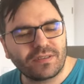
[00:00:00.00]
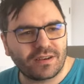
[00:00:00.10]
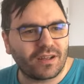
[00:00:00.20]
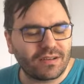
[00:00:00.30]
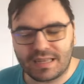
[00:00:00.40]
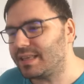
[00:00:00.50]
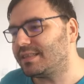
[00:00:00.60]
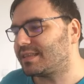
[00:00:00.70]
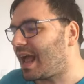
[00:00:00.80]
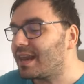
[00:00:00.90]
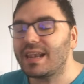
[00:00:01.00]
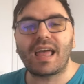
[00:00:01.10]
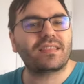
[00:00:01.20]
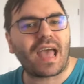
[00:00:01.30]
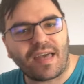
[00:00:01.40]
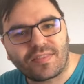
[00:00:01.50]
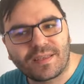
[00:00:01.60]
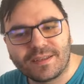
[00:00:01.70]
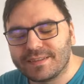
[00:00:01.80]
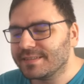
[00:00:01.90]
You know, it's kind of like
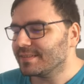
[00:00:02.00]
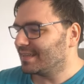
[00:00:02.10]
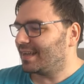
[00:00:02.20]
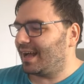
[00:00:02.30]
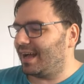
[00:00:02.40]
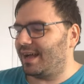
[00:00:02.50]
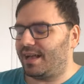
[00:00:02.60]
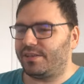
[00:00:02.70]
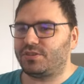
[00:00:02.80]
that.